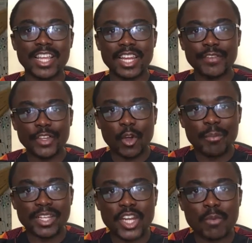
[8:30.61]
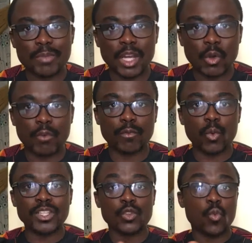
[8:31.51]
Leave a comment down below of
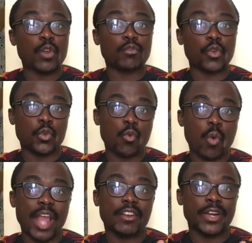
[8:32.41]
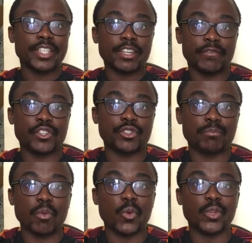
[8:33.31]
what has worked for you while creating a vision
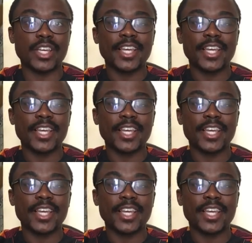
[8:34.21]
board